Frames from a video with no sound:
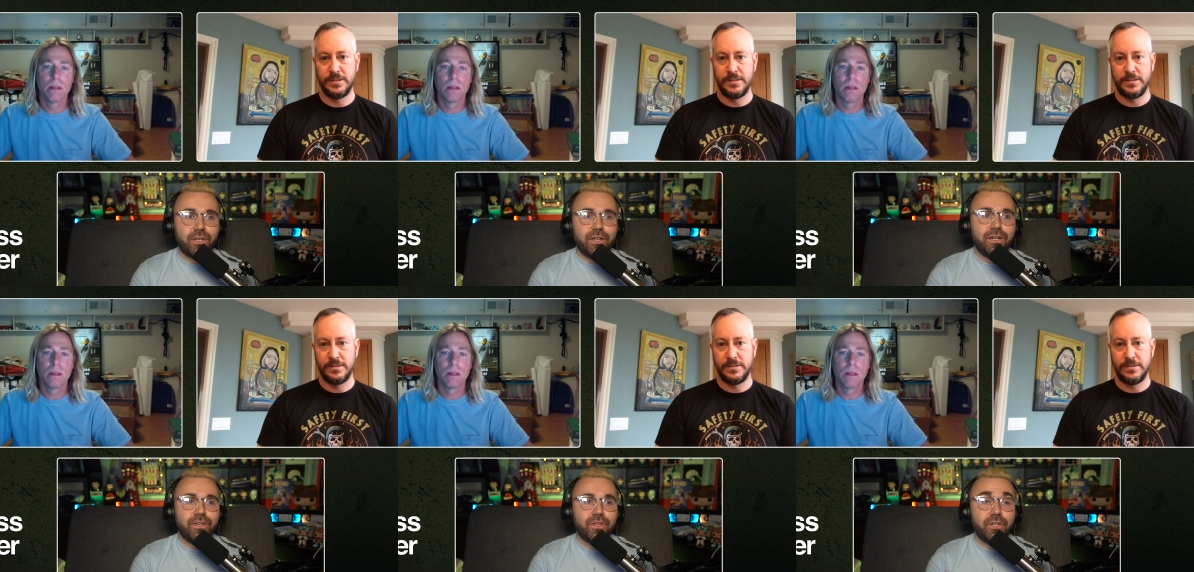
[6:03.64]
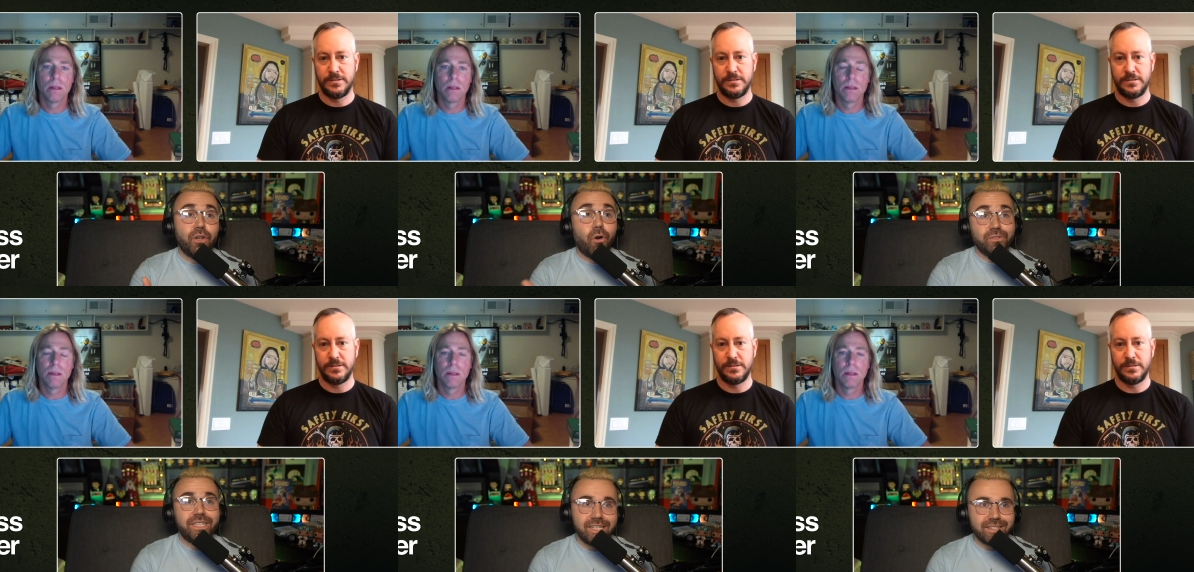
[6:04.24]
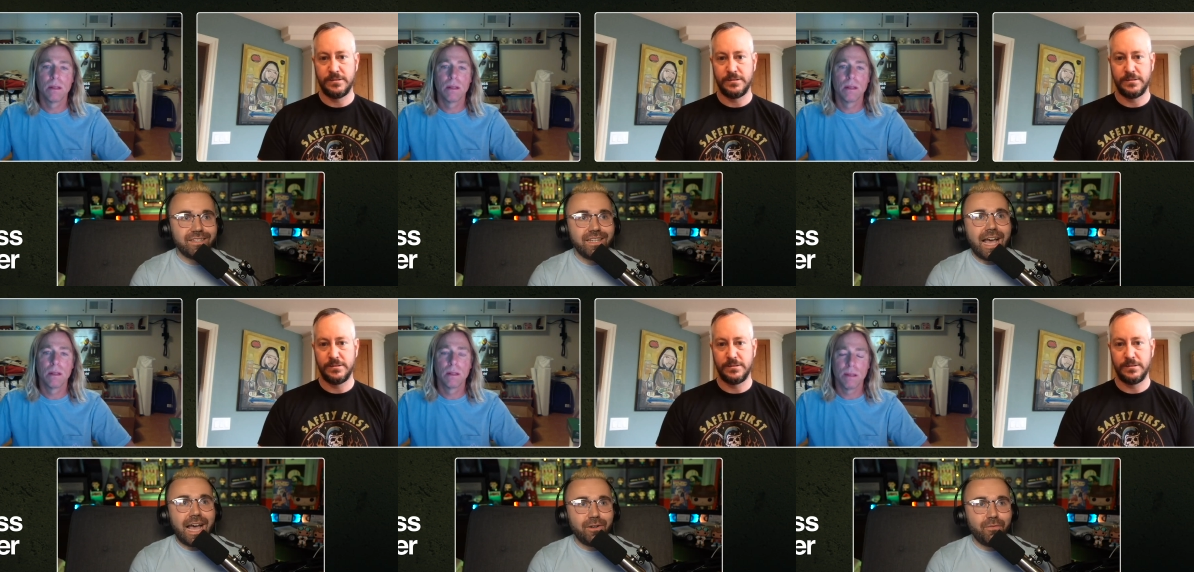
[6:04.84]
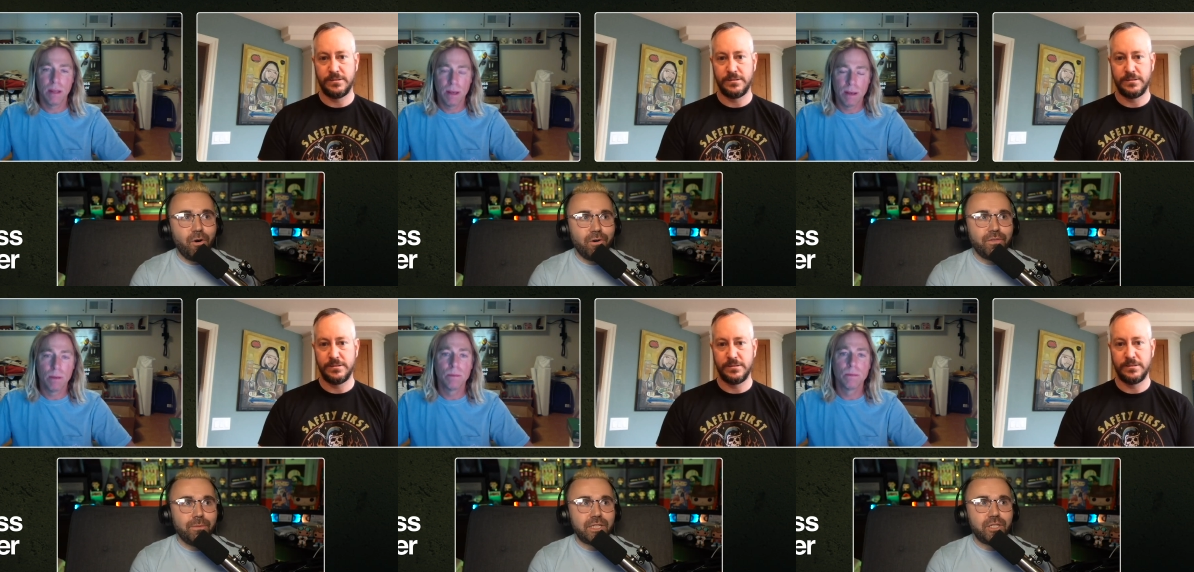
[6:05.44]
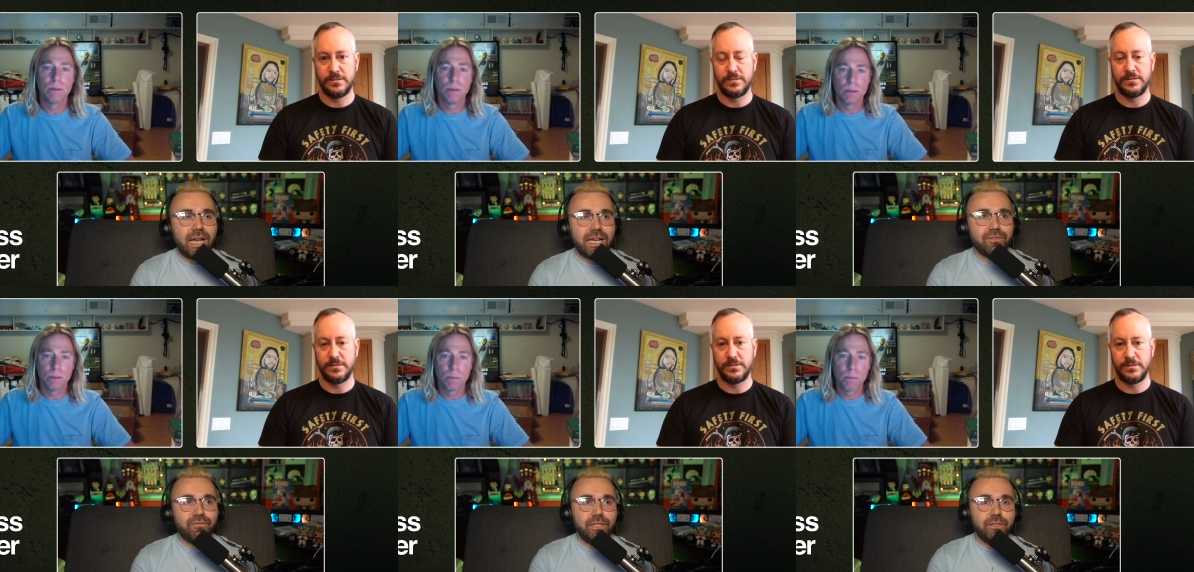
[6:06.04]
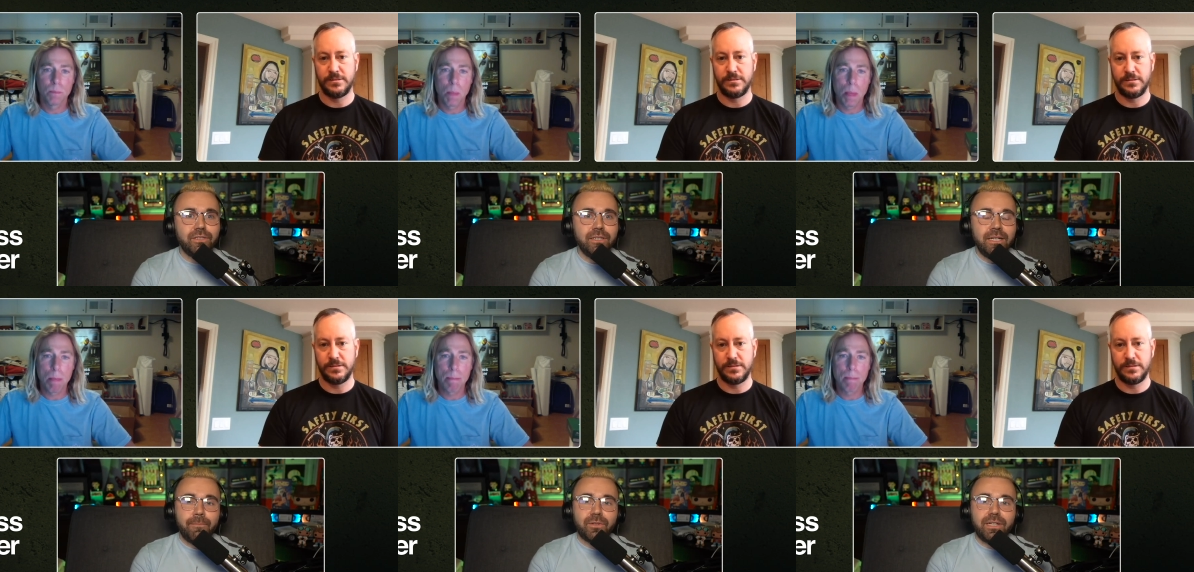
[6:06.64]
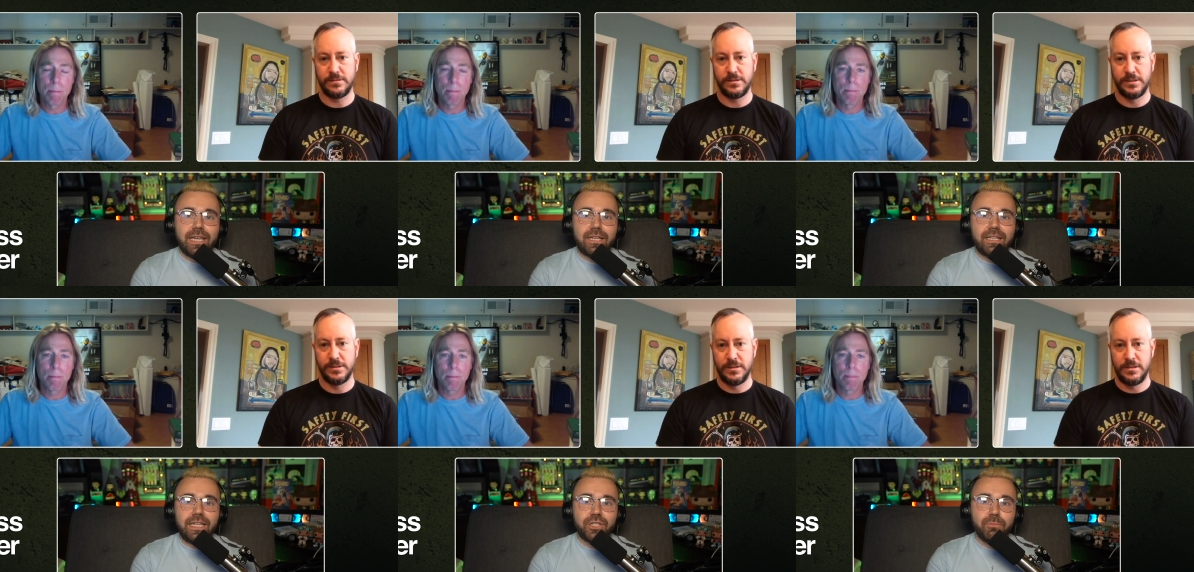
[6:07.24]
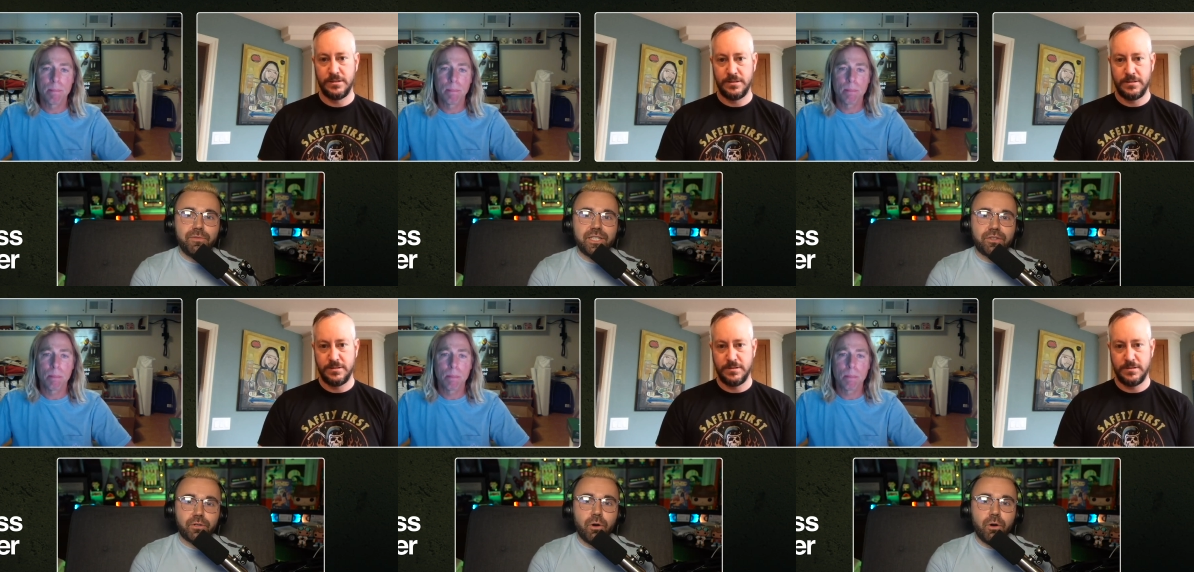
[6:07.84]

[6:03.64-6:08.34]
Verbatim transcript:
Speaker 1: the the gnarliest out of all yeah. of them. Like, do you guys feel like each movie is their